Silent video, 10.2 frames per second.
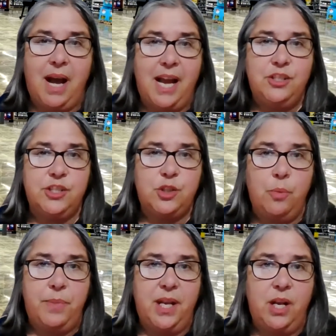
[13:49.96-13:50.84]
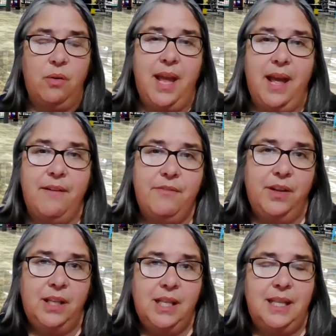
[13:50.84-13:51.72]
I just hope they don't have
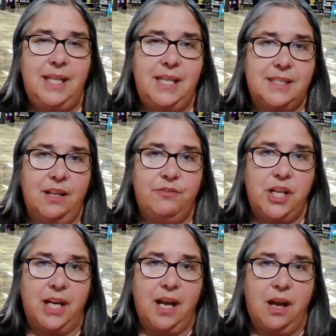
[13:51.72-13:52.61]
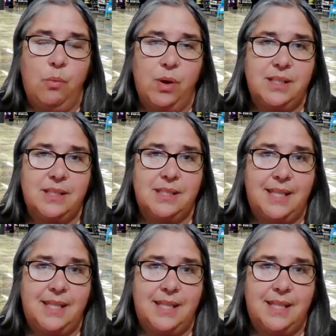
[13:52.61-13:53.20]
the self-checkout ones